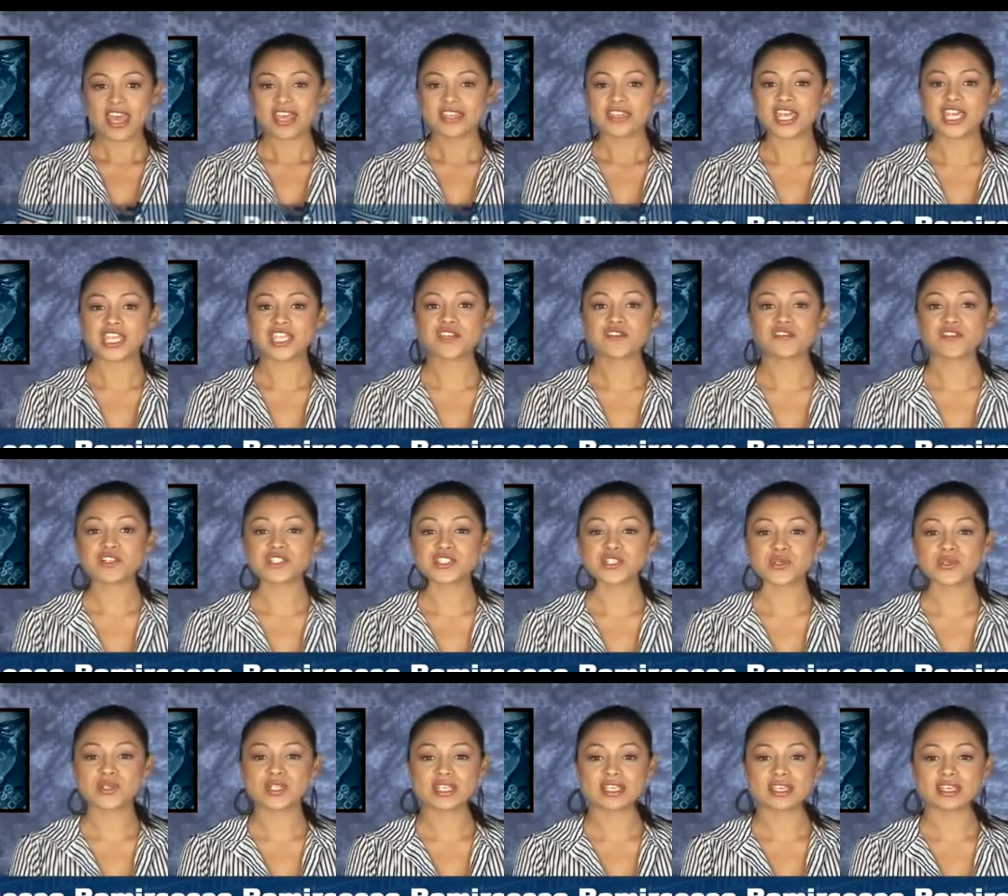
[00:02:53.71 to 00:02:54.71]
Thank you for
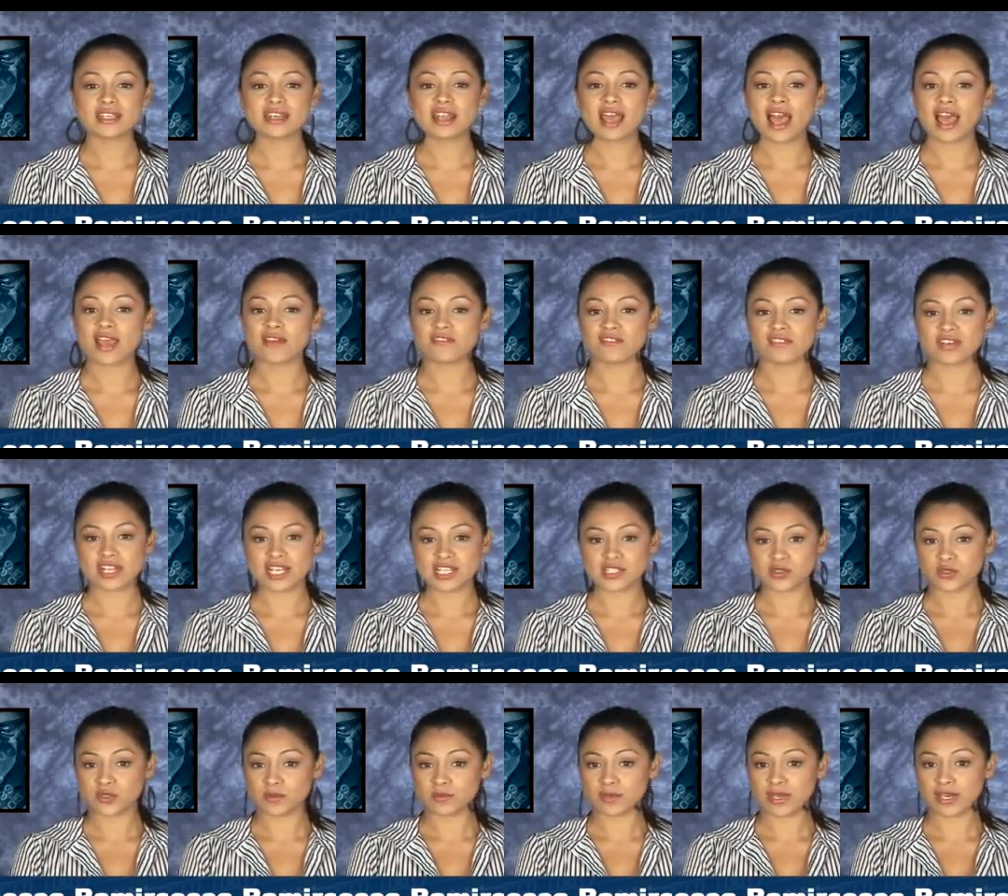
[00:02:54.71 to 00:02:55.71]
tuning in. I'm
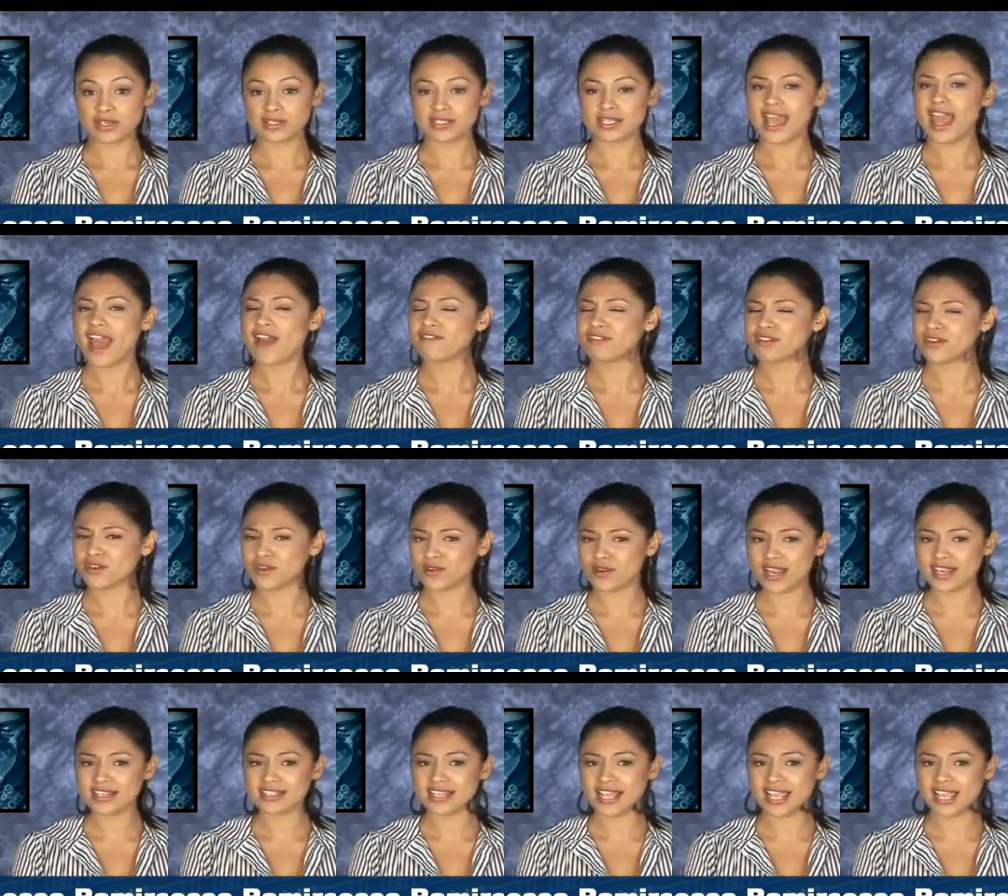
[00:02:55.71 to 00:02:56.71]
Vanessa Ramirez. Have a
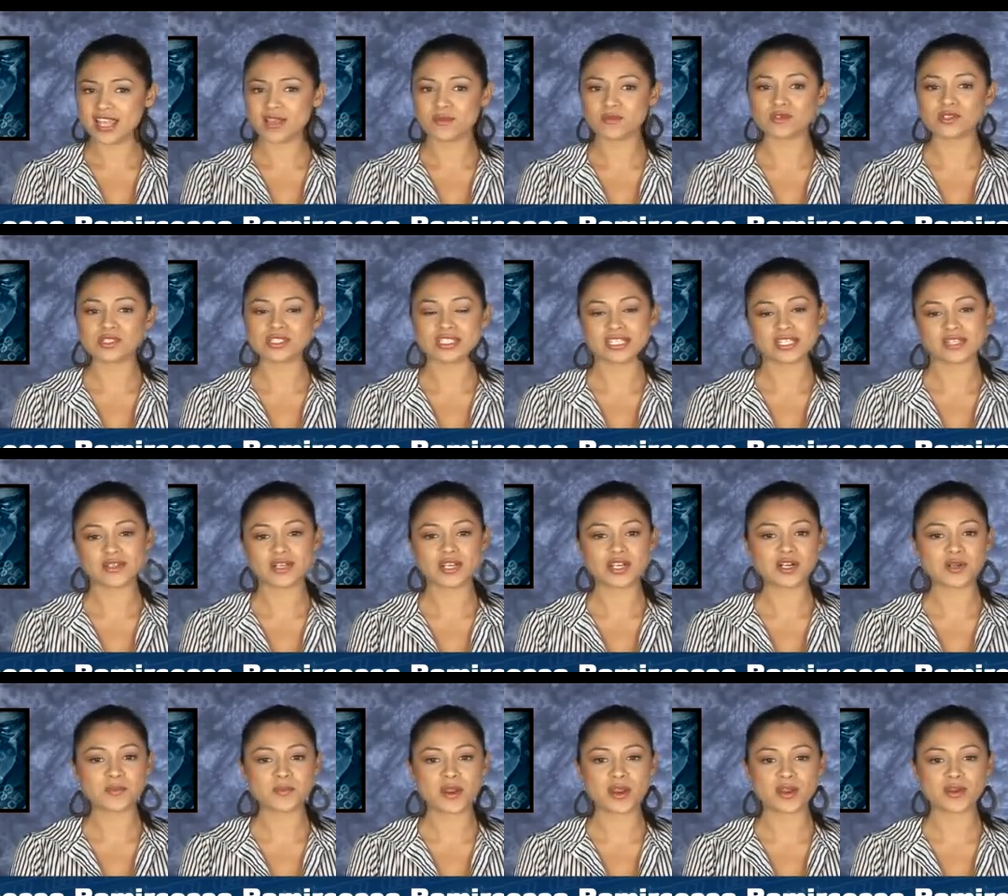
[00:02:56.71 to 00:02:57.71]
great day, and we'll see you here
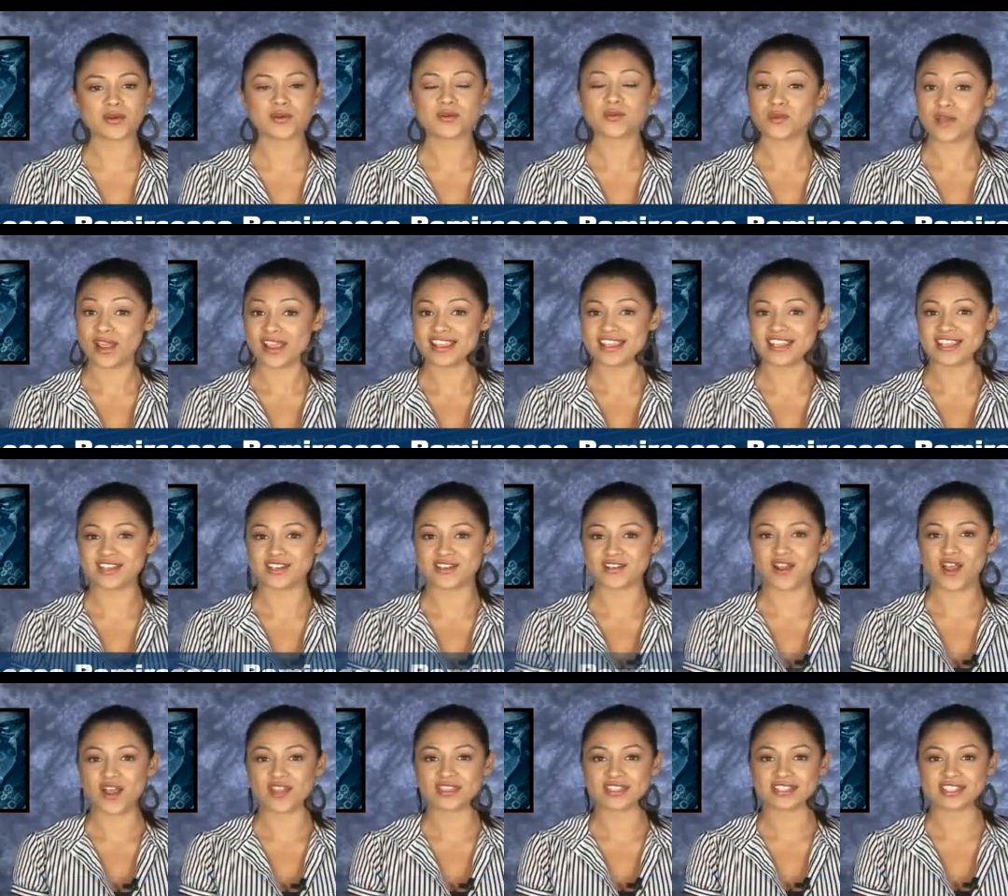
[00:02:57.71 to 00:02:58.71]
tomorrow, right here
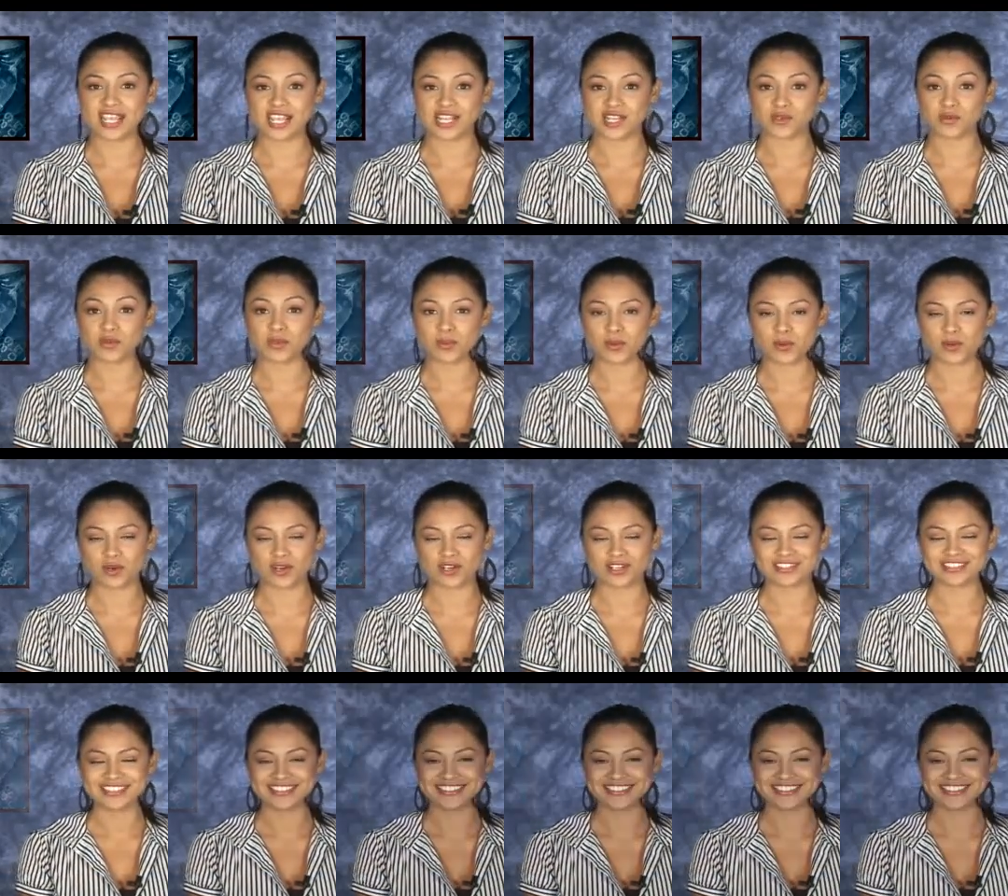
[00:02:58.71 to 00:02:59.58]
on the Daily Report.